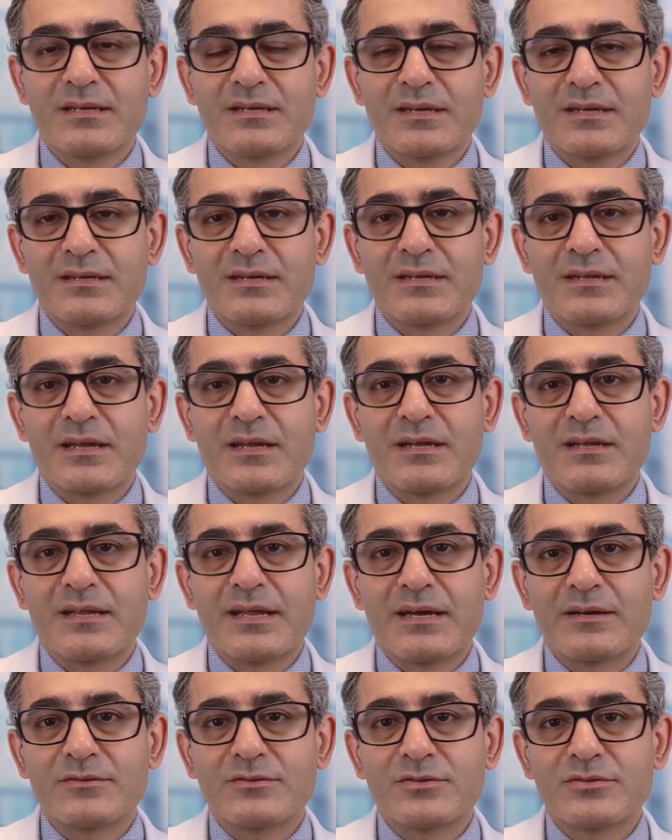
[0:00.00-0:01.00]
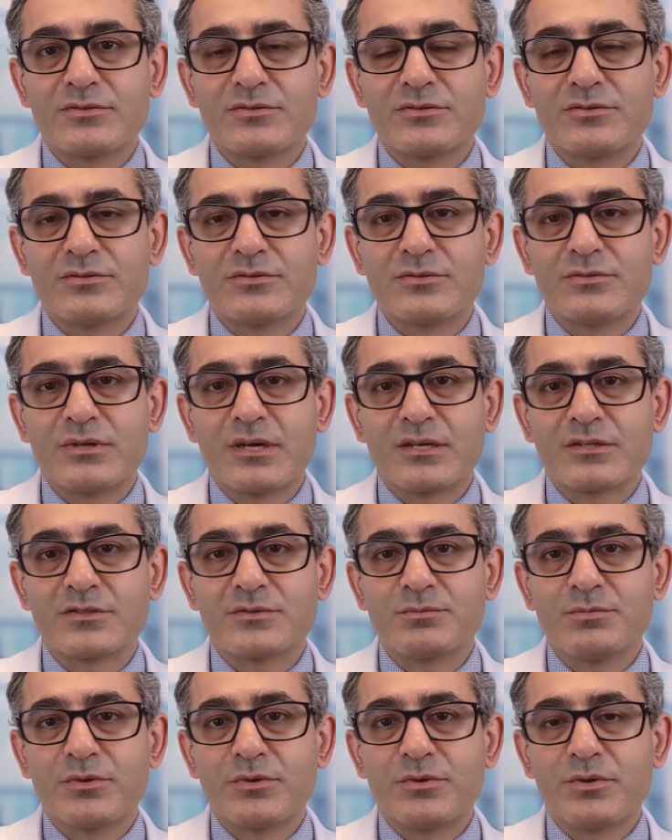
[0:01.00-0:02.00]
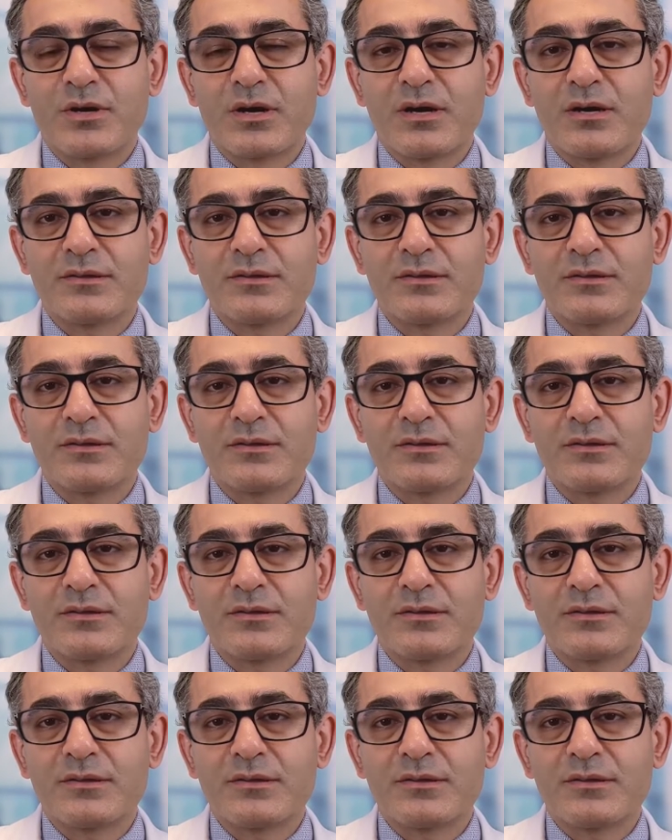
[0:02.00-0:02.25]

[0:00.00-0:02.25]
can allow you to explore